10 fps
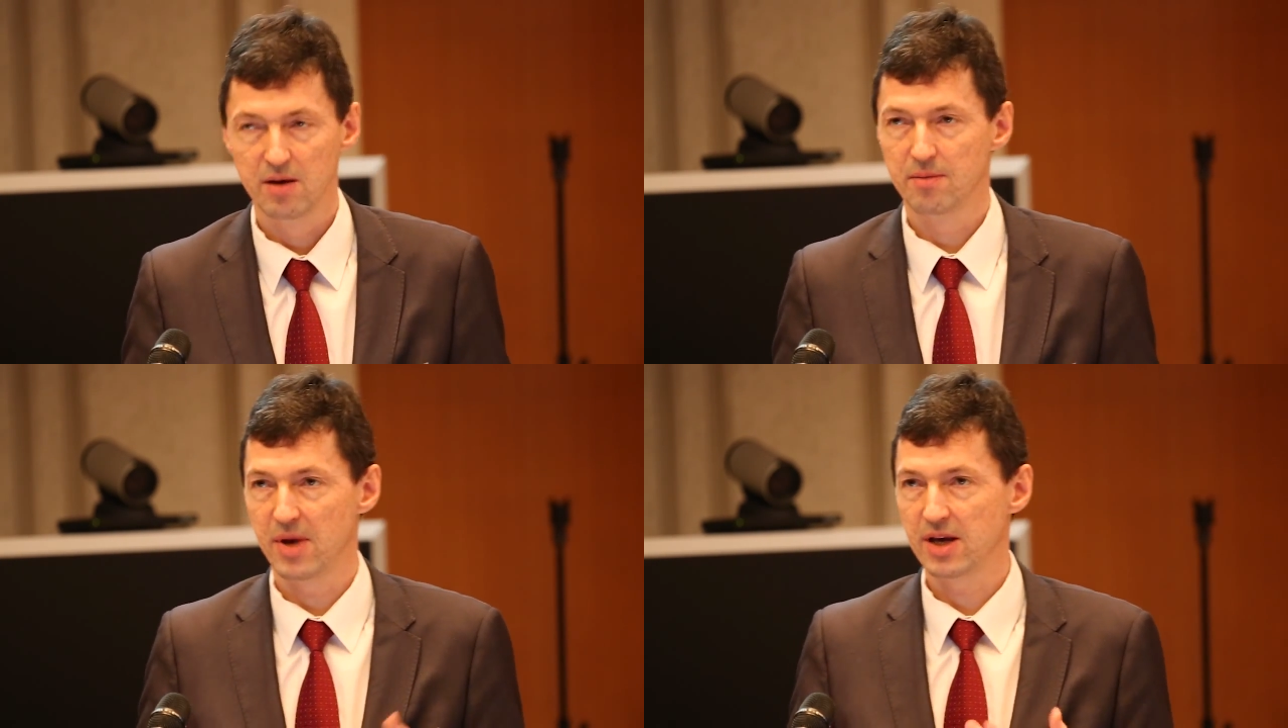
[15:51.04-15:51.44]

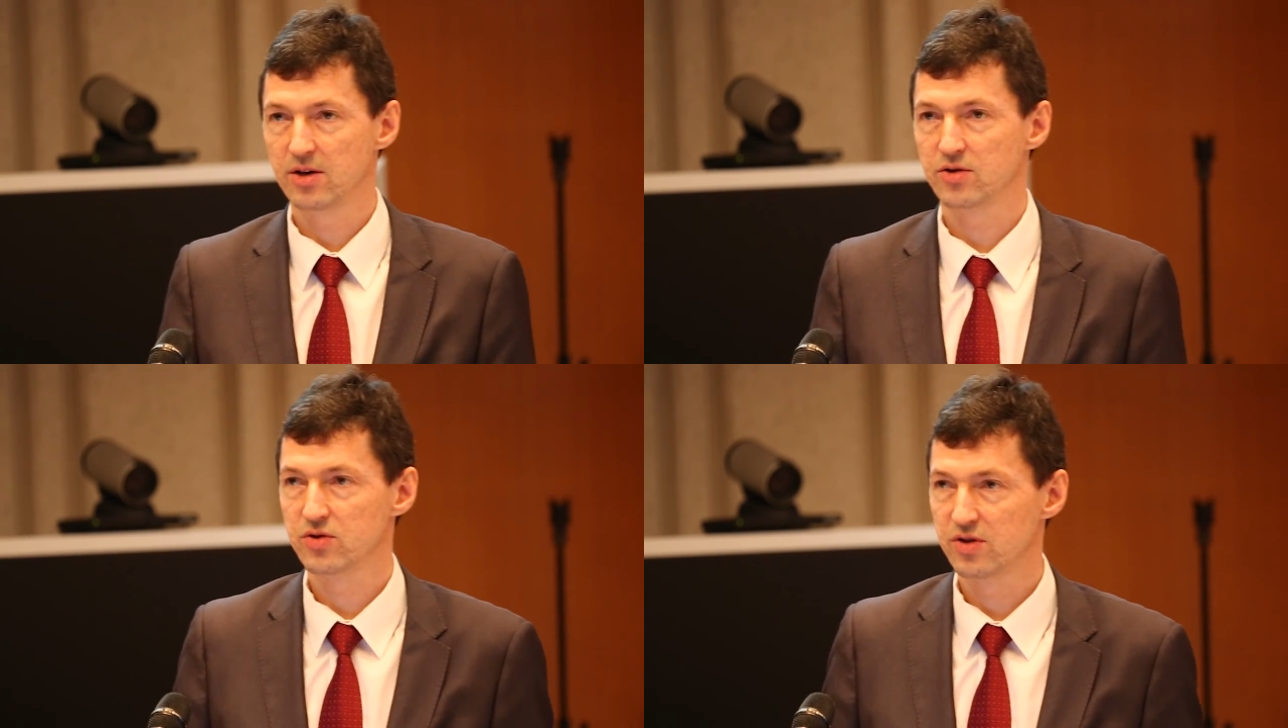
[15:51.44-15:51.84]

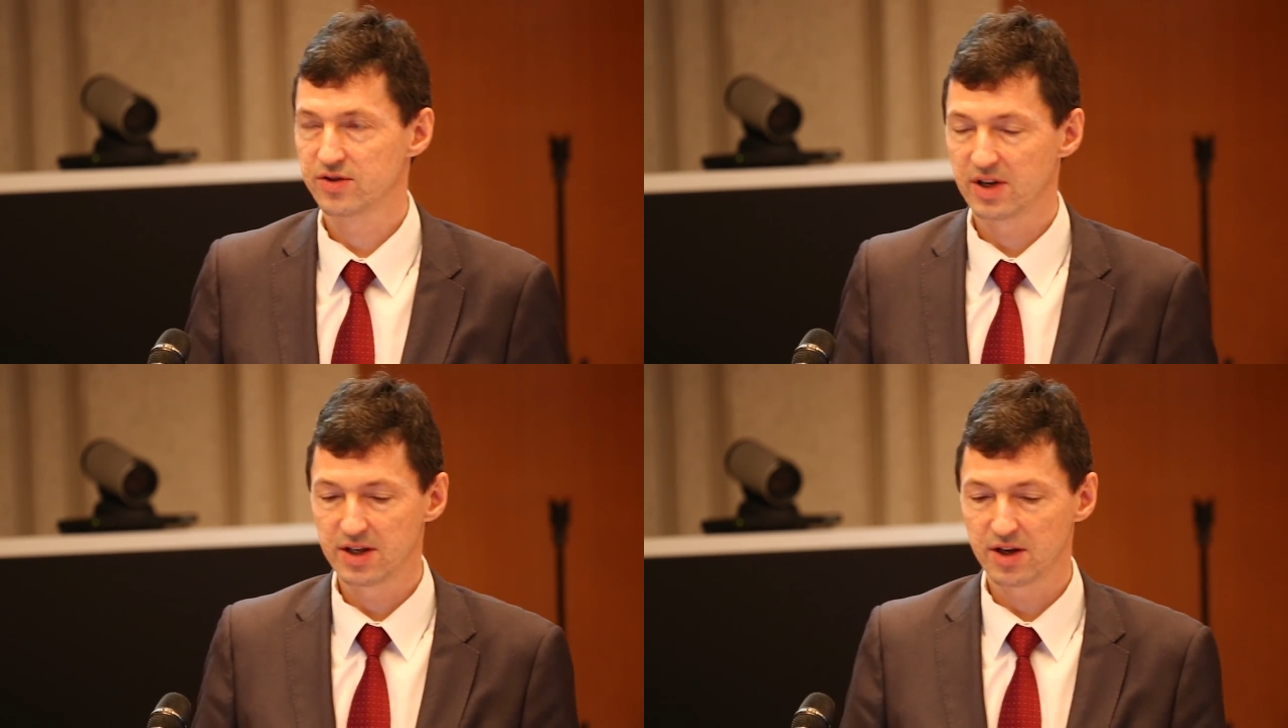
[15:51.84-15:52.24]
making sure
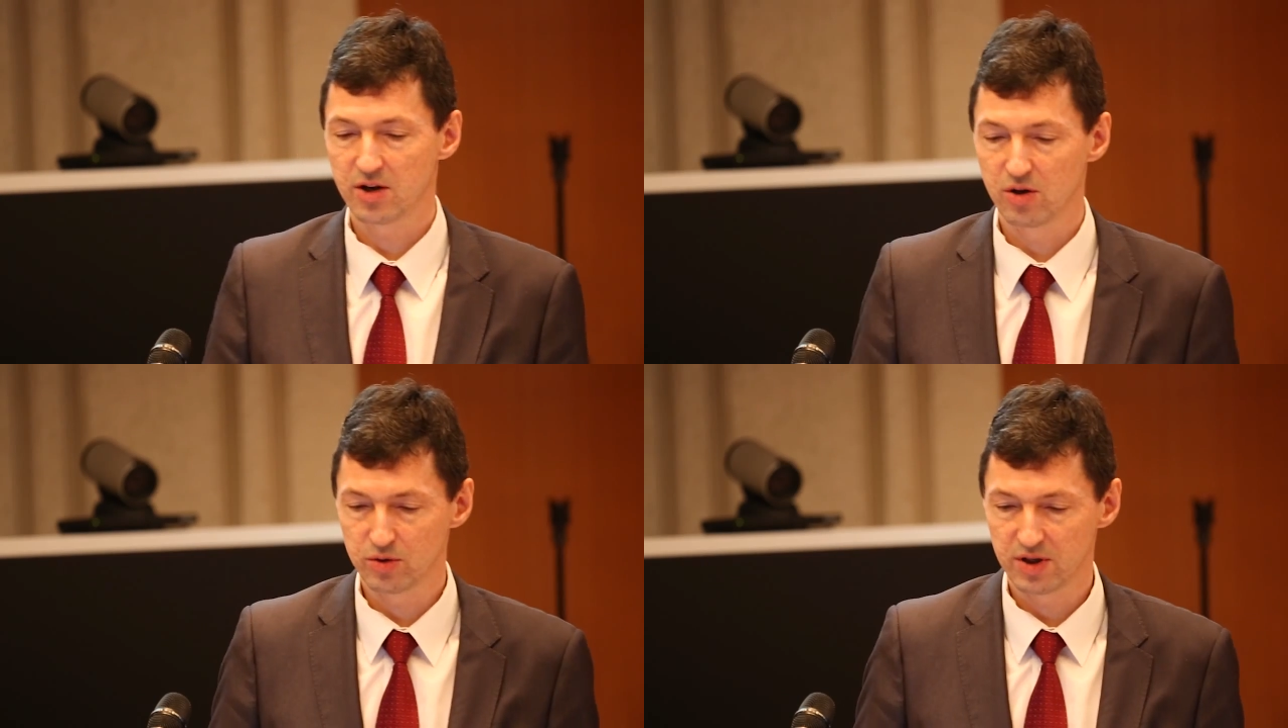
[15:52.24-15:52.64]
that
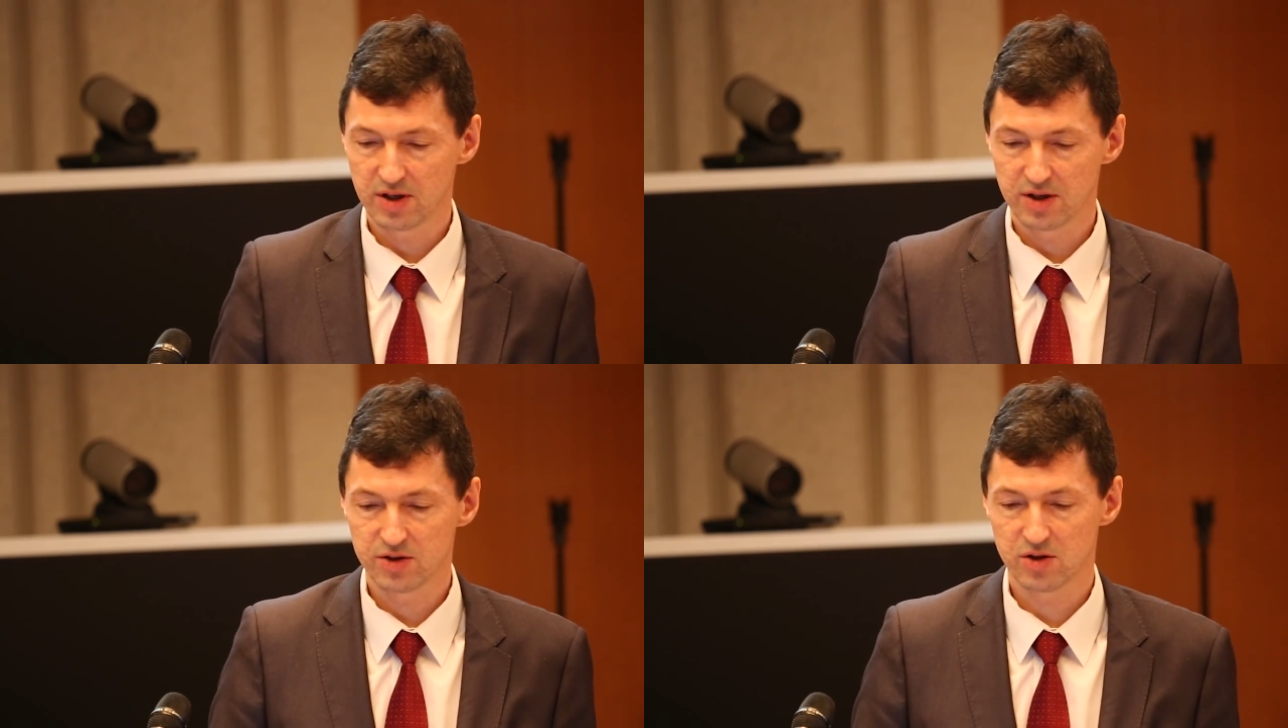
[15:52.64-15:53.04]

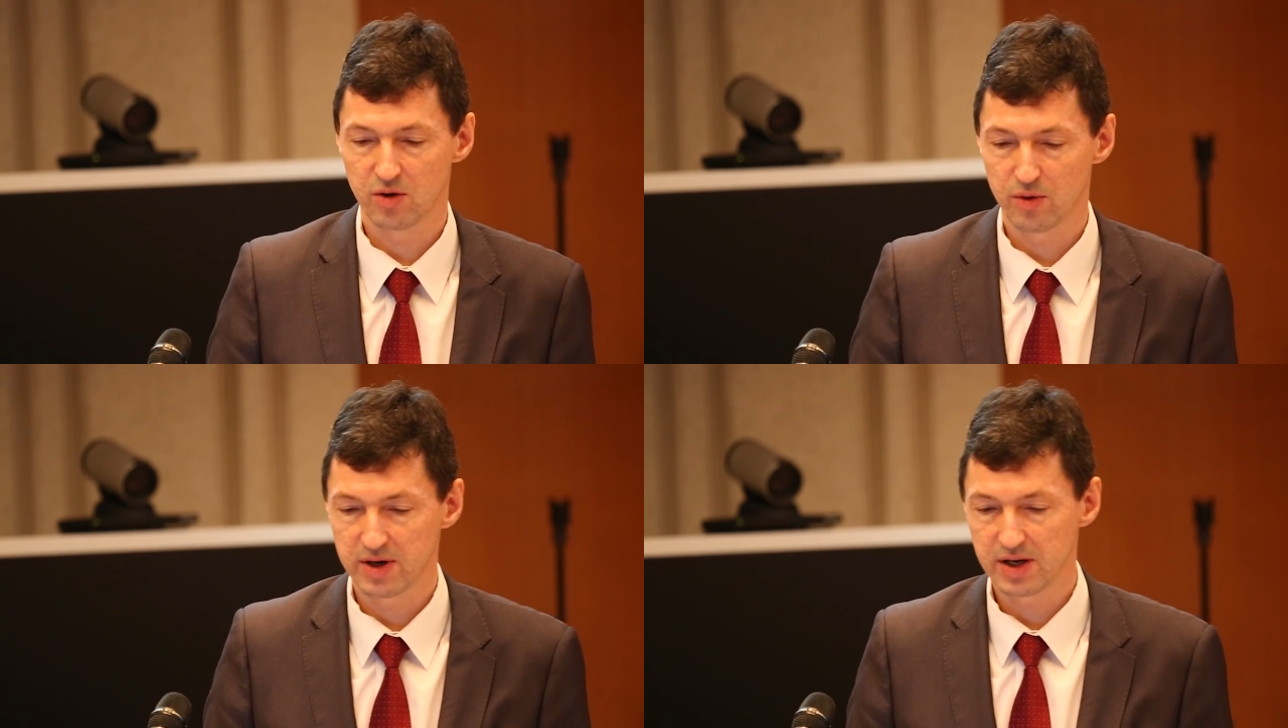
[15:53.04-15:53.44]
encoding is
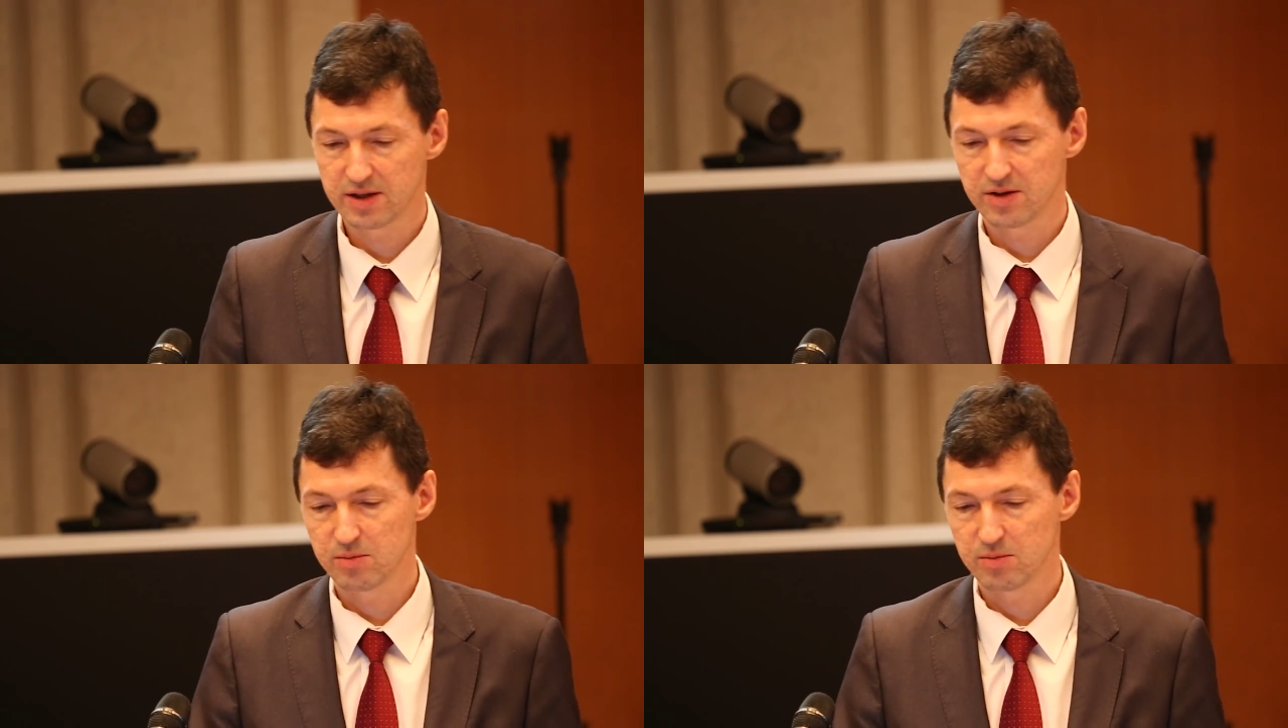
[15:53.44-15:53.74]
correct,